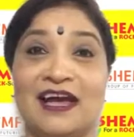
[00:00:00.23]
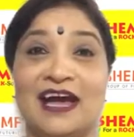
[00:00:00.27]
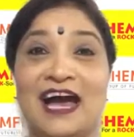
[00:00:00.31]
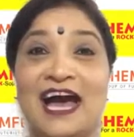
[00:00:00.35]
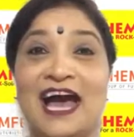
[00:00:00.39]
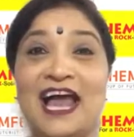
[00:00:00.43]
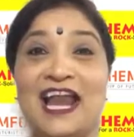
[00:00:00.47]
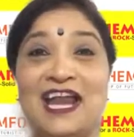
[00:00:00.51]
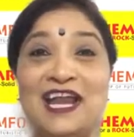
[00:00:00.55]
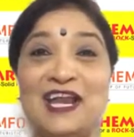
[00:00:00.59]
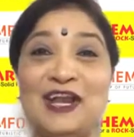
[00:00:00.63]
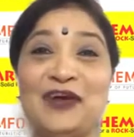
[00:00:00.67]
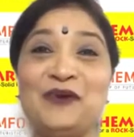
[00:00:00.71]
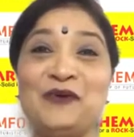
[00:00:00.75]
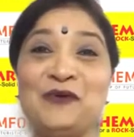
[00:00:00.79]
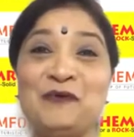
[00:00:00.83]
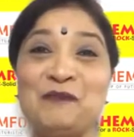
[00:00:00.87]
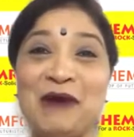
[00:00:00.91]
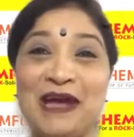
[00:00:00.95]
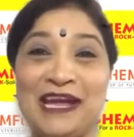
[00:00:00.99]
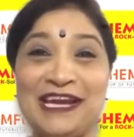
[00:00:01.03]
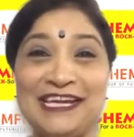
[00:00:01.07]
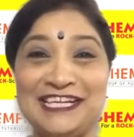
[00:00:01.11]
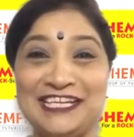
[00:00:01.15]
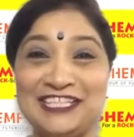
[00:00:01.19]
Hello
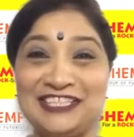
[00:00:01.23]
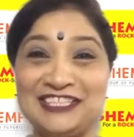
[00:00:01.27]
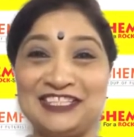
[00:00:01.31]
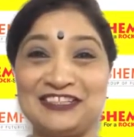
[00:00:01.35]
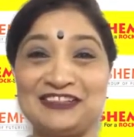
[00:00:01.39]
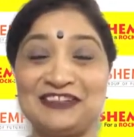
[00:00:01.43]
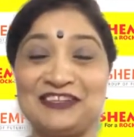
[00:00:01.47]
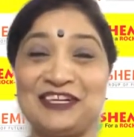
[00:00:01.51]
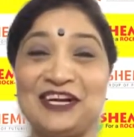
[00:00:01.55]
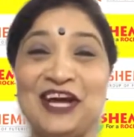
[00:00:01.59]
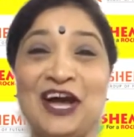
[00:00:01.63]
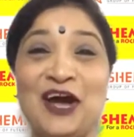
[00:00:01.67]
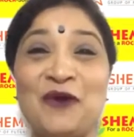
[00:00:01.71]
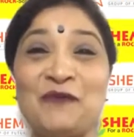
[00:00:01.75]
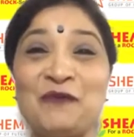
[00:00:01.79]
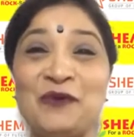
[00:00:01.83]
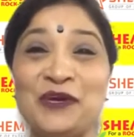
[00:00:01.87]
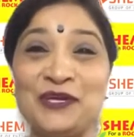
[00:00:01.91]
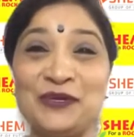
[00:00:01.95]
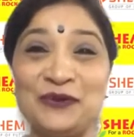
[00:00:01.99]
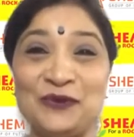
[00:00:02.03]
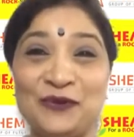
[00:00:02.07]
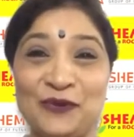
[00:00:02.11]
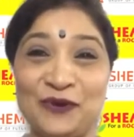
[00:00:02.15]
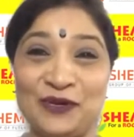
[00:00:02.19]
my dear children, how are
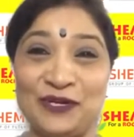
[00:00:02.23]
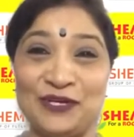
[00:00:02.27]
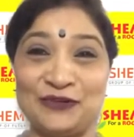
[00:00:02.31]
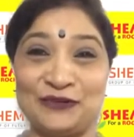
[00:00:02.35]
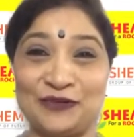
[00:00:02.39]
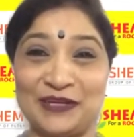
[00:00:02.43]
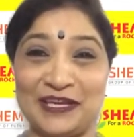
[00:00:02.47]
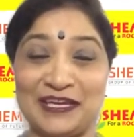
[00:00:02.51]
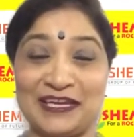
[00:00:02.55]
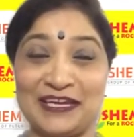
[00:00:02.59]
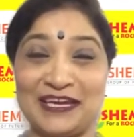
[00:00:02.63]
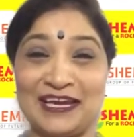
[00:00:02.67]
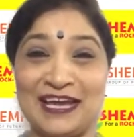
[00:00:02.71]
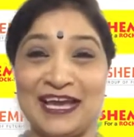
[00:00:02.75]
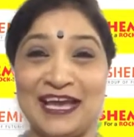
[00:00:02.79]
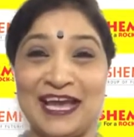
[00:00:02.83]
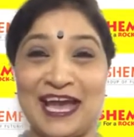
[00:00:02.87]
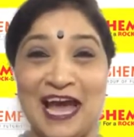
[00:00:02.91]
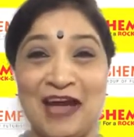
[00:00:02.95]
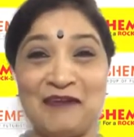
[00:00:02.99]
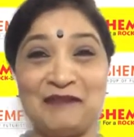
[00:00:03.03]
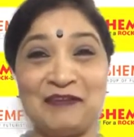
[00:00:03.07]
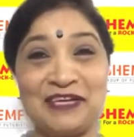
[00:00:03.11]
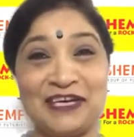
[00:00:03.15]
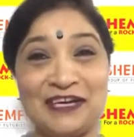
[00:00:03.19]
you all doing?
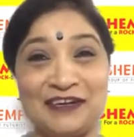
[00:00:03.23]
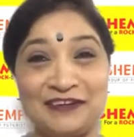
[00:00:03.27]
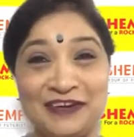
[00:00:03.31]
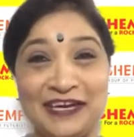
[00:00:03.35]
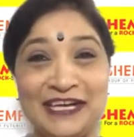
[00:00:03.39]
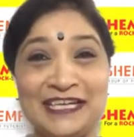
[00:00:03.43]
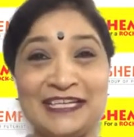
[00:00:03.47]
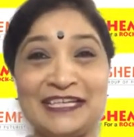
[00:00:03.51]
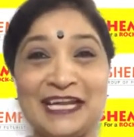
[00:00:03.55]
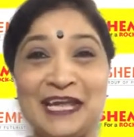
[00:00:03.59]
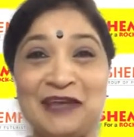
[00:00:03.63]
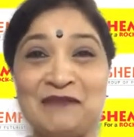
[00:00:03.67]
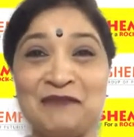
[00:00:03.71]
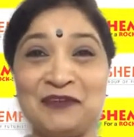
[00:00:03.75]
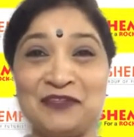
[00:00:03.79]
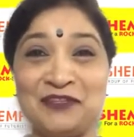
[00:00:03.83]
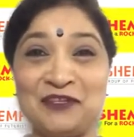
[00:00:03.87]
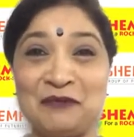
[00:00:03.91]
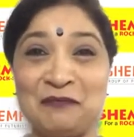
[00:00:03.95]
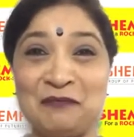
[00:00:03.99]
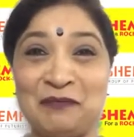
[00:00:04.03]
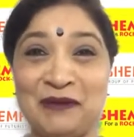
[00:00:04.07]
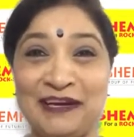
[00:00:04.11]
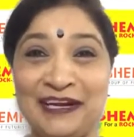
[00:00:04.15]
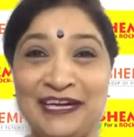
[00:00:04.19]
Having a great time with your
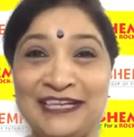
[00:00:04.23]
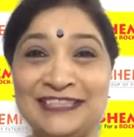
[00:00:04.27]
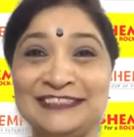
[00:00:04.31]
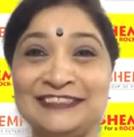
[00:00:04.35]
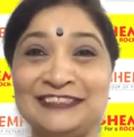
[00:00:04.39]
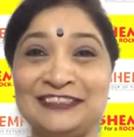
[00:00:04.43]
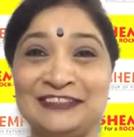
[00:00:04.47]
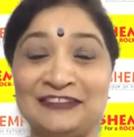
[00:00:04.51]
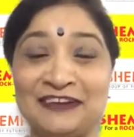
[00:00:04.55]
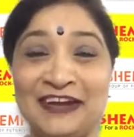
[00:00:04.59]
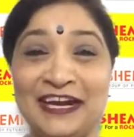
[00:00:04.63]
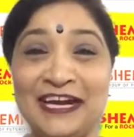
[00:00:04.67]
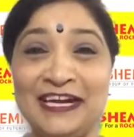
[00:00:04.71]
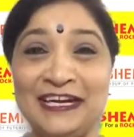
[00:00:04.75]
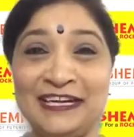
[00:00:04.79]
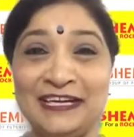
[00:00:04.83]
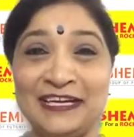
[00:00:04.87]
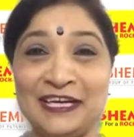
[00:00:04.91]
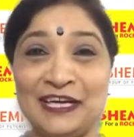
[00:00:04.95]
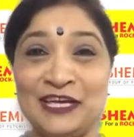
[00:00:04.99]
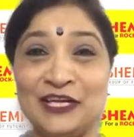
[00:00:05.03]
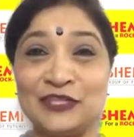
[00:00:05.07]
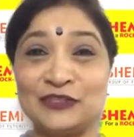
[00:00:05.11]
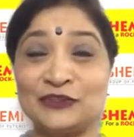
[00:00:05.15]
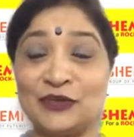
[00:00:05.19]
parents, right?
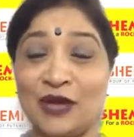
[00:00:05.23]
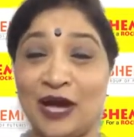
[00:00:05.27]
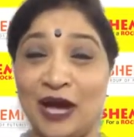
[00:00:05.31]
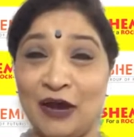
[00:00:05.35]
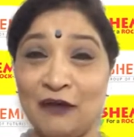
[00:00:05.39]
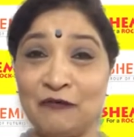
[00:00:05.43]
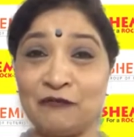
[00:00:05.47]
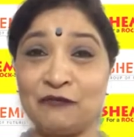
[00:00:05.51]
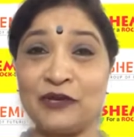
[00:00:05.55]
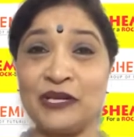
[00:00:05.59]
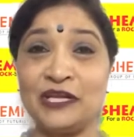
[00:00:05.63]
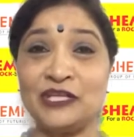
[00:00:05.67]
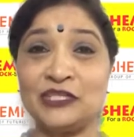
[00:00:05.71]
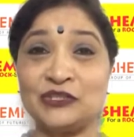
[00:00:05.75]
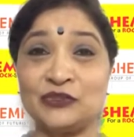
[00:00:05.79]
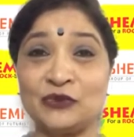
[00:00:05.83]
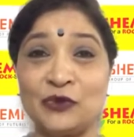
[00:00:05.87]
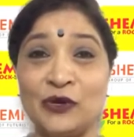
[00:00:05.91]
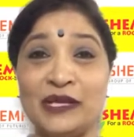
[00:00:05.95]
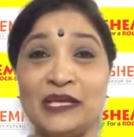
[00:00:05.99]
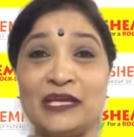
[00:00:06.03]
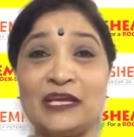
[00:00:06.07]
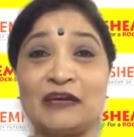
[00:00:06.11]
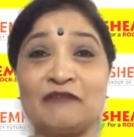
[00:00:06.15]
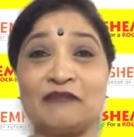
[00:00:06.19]
So after
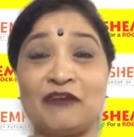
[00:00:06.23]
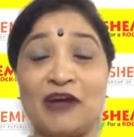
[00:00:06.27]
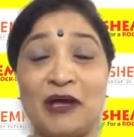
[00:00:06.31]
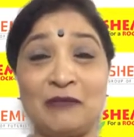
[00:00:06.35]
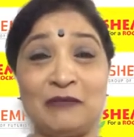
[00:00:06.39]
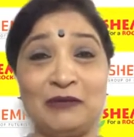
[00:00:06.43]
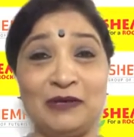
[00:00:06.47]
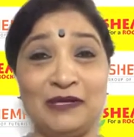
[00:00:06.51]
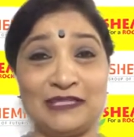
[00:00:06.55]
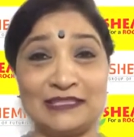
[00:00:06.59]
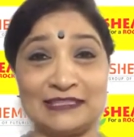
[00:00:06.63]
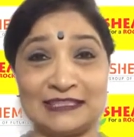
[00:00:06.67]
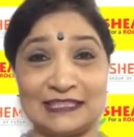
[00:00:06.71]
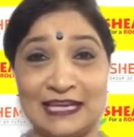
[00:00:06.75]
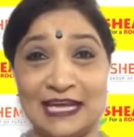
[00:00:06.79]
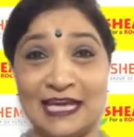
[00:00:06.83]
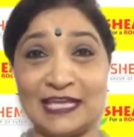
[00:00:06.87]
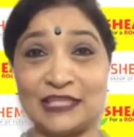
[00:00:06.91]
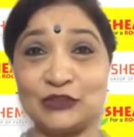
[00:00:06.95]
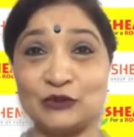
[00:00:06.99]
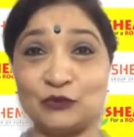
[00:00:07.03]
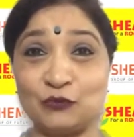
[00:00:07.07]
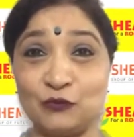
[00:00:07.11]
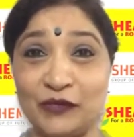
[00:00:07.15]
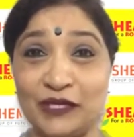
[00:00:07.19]
enjoying a fabulous
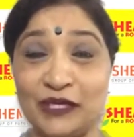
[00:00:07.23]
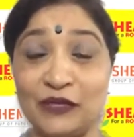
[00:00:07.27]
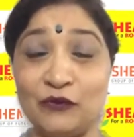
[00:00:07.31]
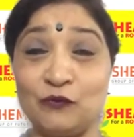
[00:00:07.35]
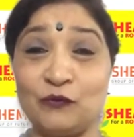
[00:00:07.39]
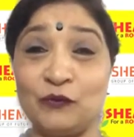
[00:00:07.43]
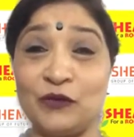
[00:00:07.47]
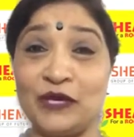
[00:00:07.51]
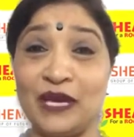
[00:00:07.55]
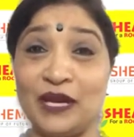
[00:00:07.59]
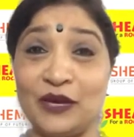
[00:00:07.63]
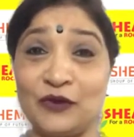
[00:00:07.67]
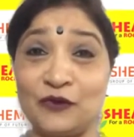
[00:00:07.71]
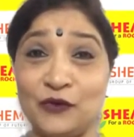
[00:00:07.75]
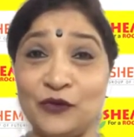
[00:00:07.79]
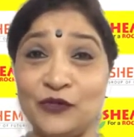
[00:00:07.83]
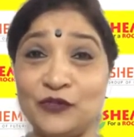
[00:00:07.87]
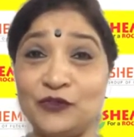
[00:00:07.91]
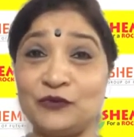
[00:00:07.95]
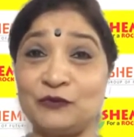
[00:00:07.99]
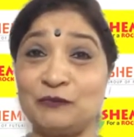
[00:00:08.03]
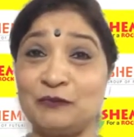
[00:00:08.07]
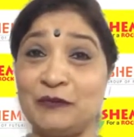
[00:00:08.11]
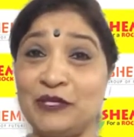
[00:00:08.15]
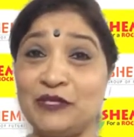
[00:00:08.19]
last week, we are going
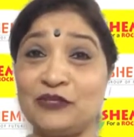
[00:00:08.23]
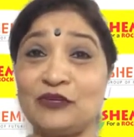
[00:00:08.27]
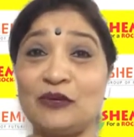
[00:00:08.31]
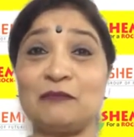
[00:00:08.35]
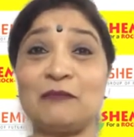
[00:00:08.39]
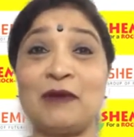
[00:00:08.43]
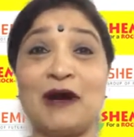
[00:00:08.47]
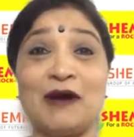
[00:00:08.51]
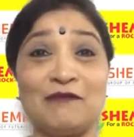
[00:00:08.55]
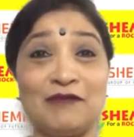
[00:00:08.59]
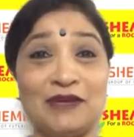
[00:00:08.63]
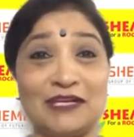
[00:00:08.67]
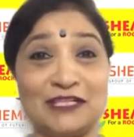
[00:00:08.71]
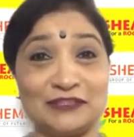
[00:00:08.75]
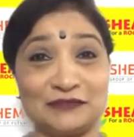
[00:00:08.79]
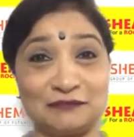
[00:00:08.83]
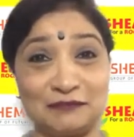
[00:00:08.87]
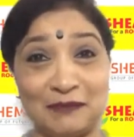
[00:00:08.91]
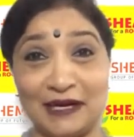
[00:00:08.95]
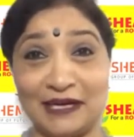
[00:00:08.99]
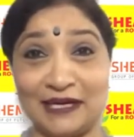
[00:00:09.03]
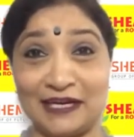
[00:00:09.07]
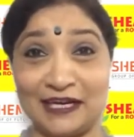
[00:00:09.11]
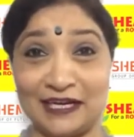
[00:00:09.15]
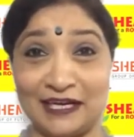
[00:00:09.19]
to meet on Marvelous
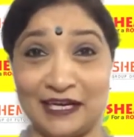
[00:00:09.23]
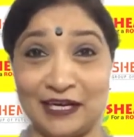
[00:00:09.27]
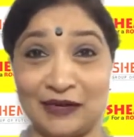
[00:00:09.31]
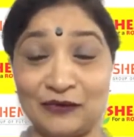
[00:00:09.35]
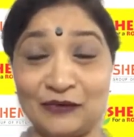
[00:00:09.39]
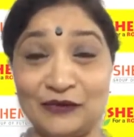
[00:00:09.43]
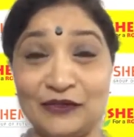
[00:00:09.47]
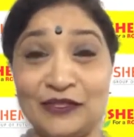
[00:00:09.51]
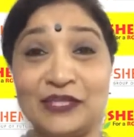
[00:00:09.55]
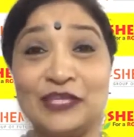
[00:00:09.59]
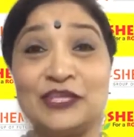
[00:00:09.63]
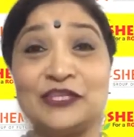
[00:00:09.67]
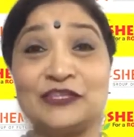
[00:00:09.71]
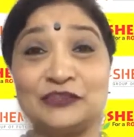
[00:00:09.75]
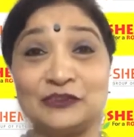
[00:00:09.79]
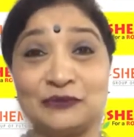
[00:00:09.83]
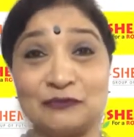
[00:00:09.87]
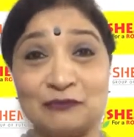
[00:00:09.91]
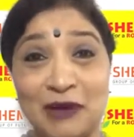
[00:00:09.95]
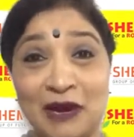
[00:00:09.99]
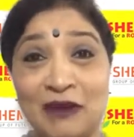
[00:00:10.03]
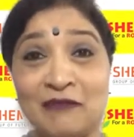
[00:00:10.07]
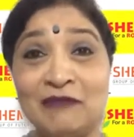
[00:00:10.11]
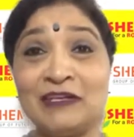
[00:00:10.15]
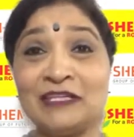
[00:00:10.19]
Monday now. So
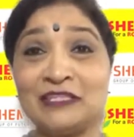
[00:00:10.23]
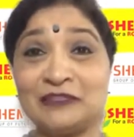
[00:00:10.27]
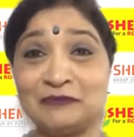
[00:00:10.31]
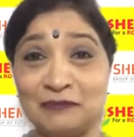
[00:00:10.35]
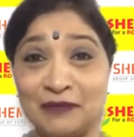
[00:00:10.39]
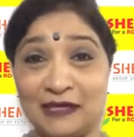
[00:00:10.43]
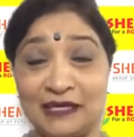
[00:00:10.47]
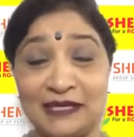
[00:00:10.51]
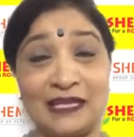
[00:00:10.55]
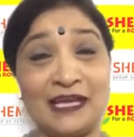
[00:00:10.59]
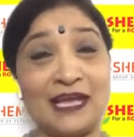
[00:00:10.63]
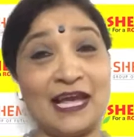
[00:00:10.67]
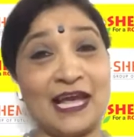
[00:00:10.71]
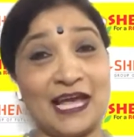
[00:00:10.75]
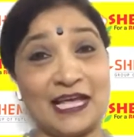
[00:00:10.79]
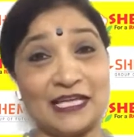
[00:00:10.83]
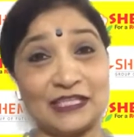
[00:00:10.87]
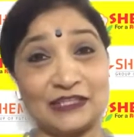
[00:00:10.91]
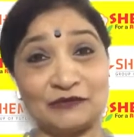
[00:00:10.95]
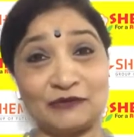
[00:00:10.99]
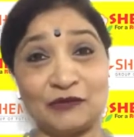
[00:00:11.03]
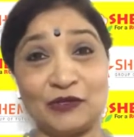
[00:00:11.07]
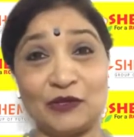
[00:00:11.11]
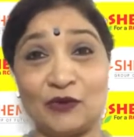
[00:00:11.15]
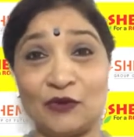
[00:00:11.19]
Marvelous Monday, as
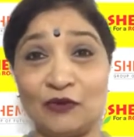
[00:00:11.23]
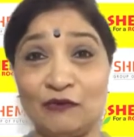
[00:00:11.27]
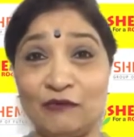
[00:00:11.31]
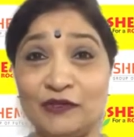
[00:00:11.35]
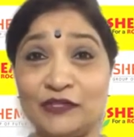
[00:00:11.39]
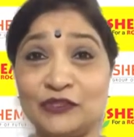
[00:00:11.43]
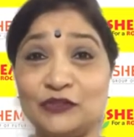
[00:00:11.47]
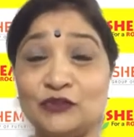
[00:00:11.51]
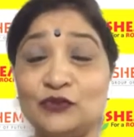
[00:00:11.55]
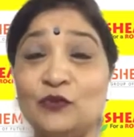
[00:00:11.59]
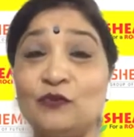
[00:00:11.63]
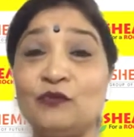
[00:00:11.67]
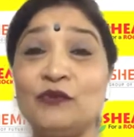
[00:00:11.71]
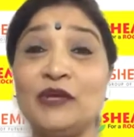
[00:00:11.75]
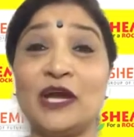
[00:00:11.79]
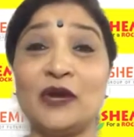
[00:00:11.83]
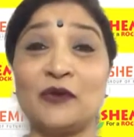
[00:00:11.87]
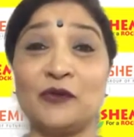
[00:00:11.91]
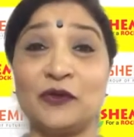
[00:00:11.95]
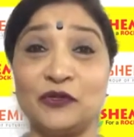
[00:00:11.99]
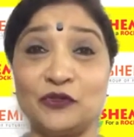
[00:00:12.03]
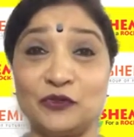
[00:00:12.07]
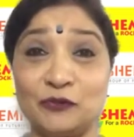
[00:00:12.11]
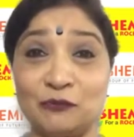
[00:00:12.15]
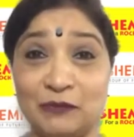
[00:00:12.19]
we always do, we are
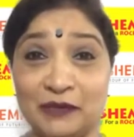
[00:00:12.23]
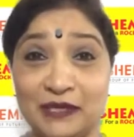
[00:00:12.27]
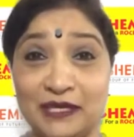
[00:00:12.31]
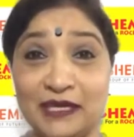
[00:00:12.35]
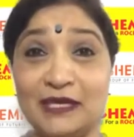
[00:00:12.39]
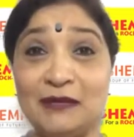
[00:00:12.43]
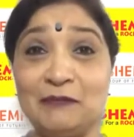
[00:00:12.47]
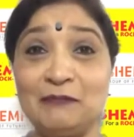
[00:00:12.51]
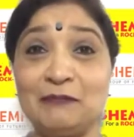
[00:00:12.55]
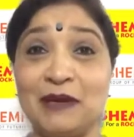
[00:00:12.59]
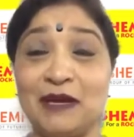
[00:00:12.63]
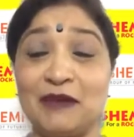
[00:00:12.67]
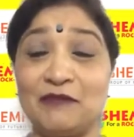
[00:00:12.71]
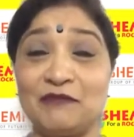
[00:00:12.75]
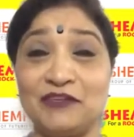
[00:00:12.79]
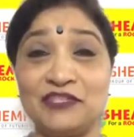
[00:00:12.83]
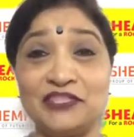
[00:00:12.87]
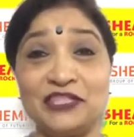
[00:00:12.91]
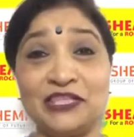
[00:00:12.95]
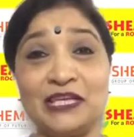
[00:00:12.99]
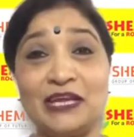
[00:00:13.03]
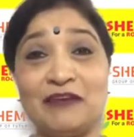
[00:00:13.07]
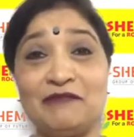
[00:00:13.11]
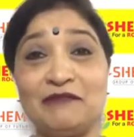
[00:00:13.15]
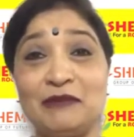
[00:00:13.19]
going to begin by
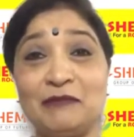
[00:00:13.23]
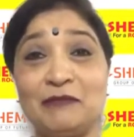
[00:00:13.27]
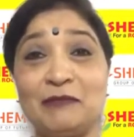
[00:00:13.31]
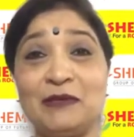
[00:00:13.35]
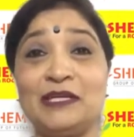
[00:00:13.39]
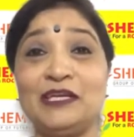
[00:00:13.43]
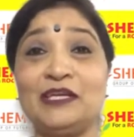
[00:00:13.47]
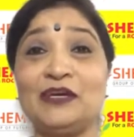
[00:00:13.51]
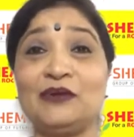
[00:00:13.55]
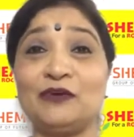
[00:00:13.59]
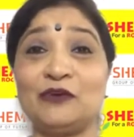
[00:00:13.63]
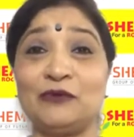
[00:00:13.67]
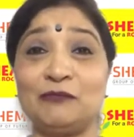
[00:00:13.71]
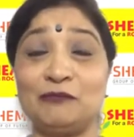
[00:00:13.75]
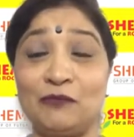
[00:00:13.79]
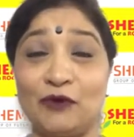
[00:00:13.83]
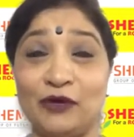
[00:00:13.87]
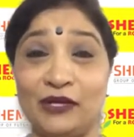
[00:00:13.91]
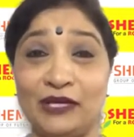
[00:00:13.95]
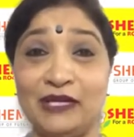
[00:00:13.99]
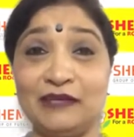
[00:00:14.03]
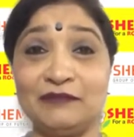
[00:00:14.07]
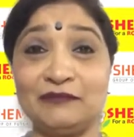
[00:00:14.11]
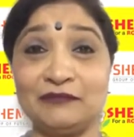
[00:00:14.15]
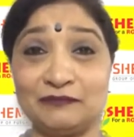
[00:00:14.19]
wishing everybody a good
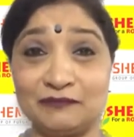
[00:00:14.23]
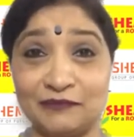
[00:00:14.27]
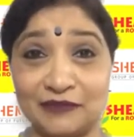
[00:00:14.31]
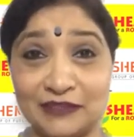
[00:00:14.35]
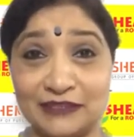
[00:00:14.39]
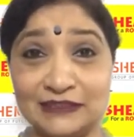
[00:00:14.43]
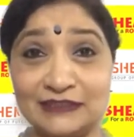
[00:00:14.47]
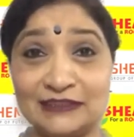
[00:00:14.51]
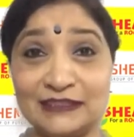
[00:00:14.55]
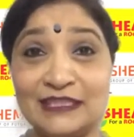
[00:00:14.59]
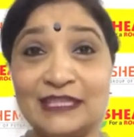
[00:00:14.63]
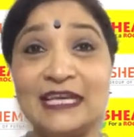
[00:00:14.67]
morning first.